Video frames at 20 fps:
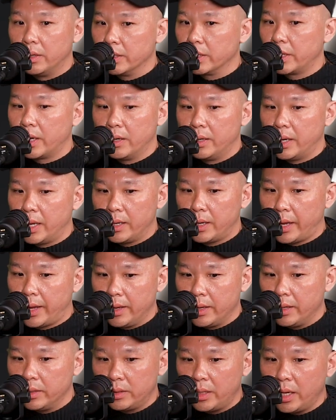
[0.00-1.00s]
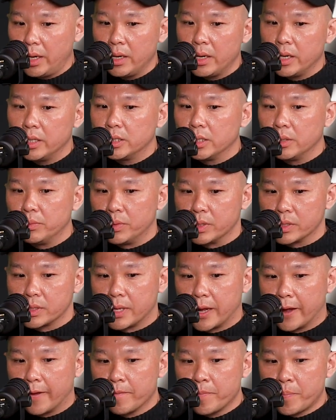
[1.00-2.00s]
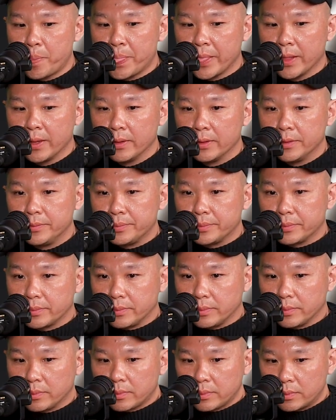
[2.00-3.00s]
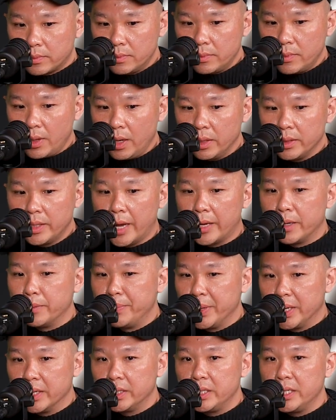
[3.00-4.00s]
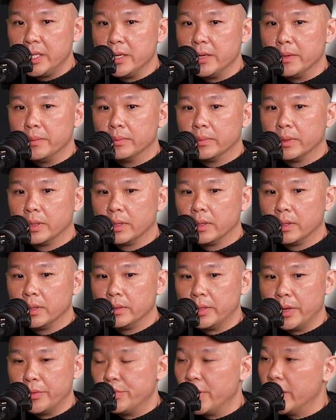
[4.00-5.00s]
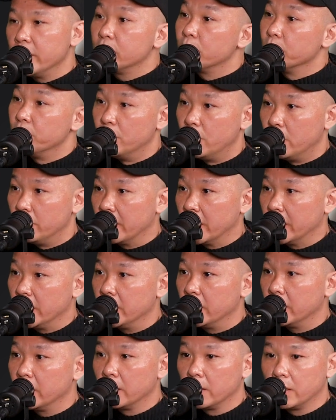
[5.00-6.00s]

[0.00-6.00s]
all that kind of, like Tech in Asia was like, they had a bigger team, they raised more money.